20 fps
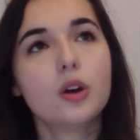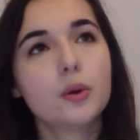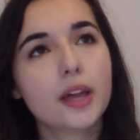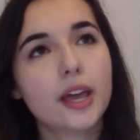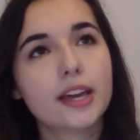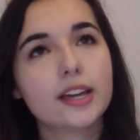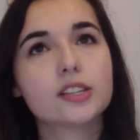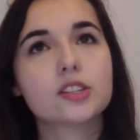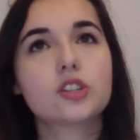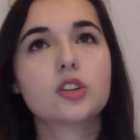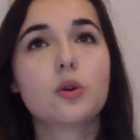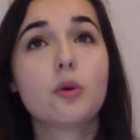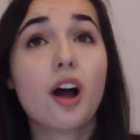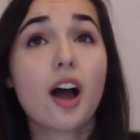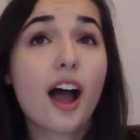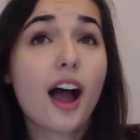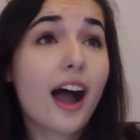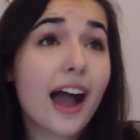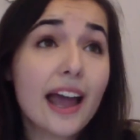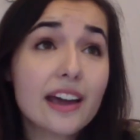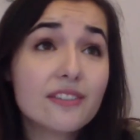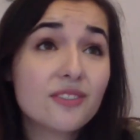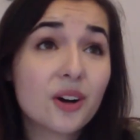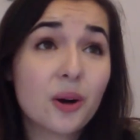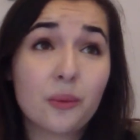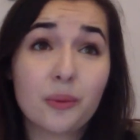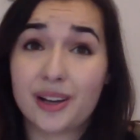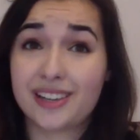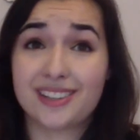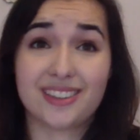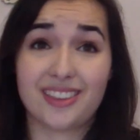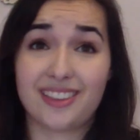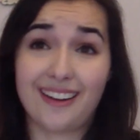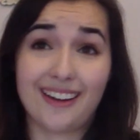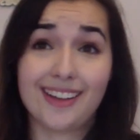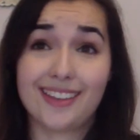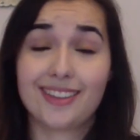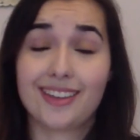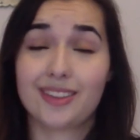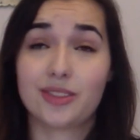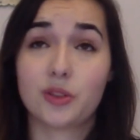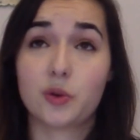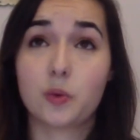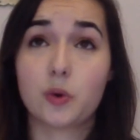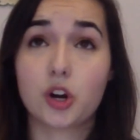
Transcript: Okay, so I've always thought that the